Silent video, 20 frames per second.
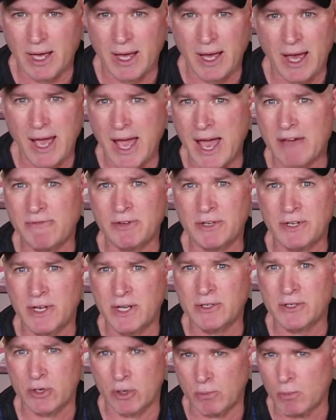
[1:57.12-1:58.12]
a half a
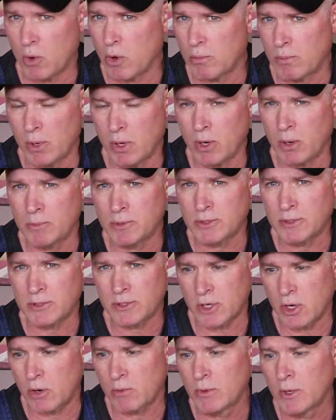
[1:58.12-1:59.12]
dozen or more bulbs.
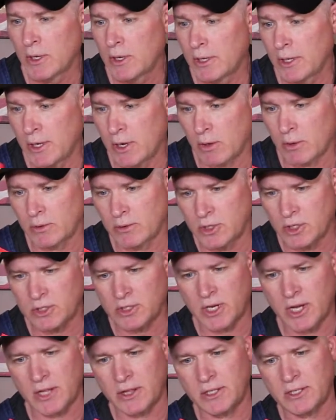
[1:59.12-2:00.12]
So,
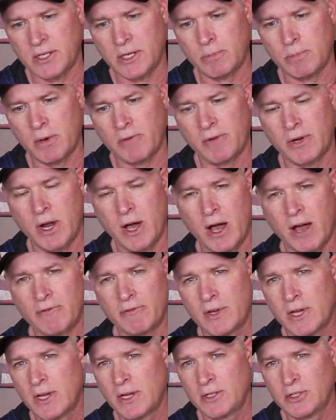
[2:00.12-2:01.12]
just cut the tip of it
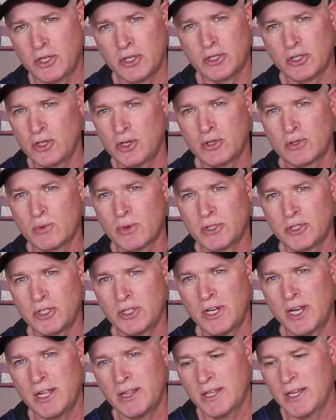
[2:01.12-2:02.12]
off, just use what you
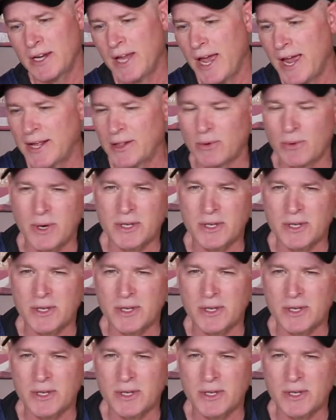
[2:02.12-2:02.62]
need, and then hang the